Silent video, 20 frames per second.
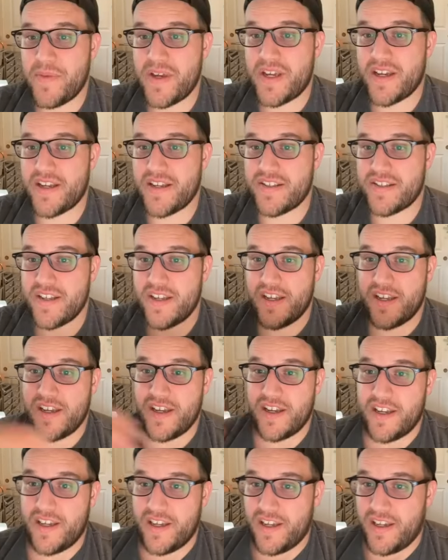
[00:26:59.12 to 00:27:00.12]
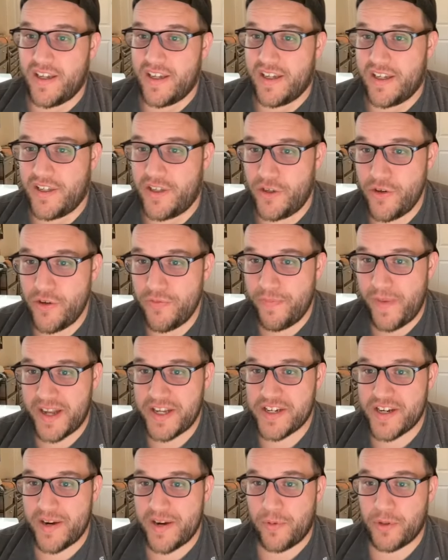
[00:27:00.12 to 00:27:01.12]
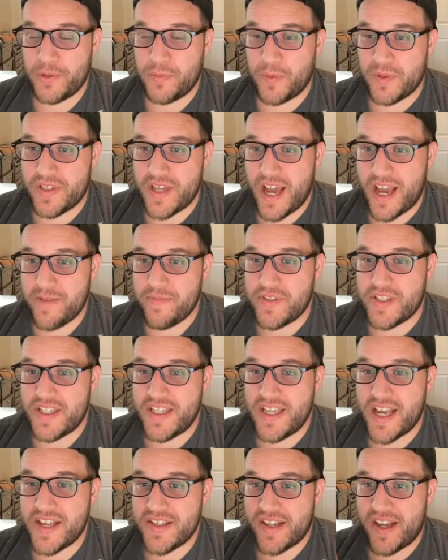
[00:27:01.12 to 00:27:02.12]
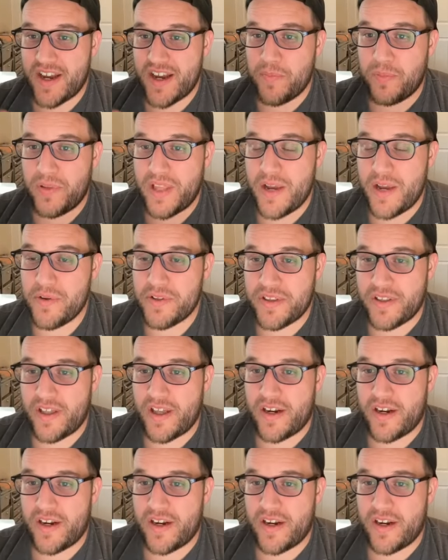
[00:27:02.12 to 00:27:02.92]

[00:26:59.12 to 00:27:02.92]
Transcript: because you've mentioned it multiple times. He hasn't got to play with a